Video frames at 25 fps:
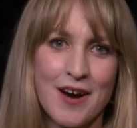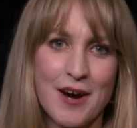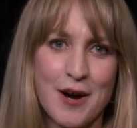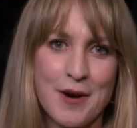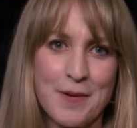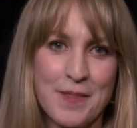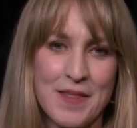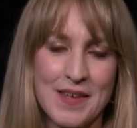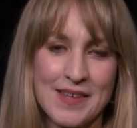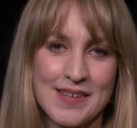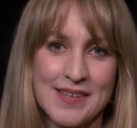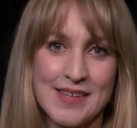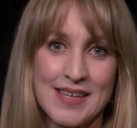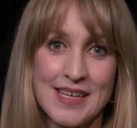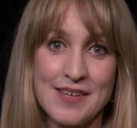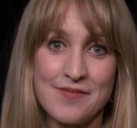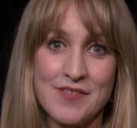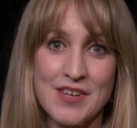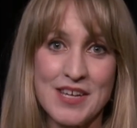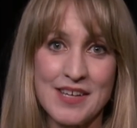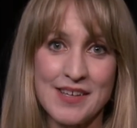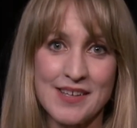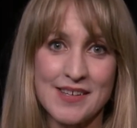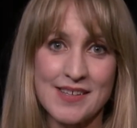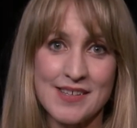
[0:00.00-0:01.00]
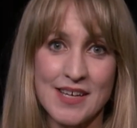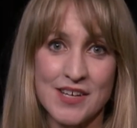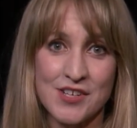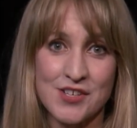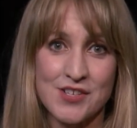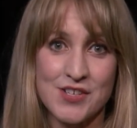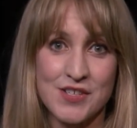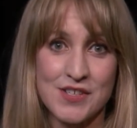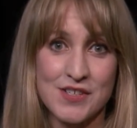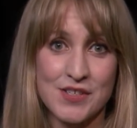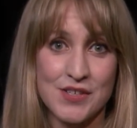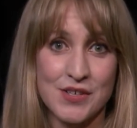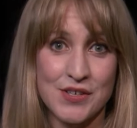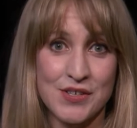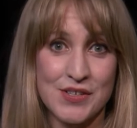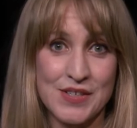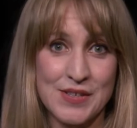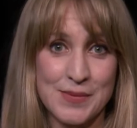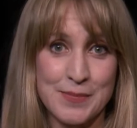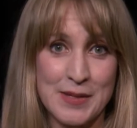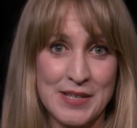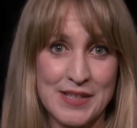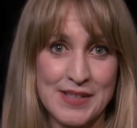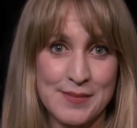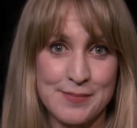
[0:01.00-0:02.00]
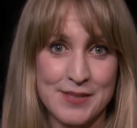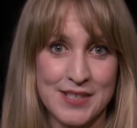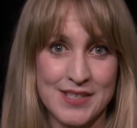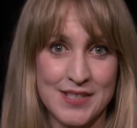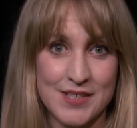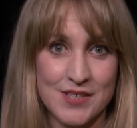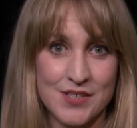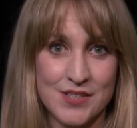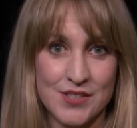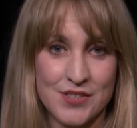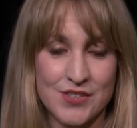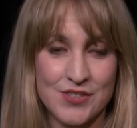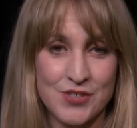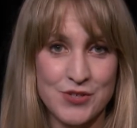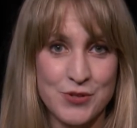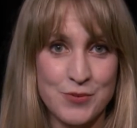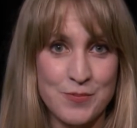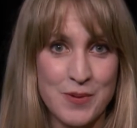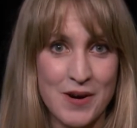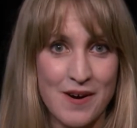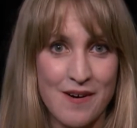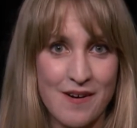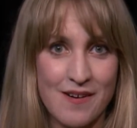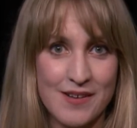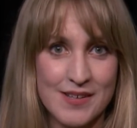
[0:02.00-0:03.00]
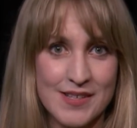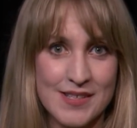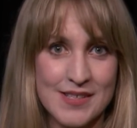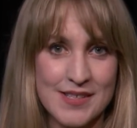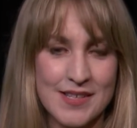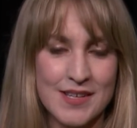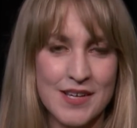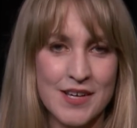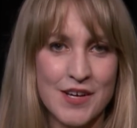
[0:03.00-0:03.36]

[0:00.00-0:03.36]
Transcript: This evening's session is going to be split into 2 parts.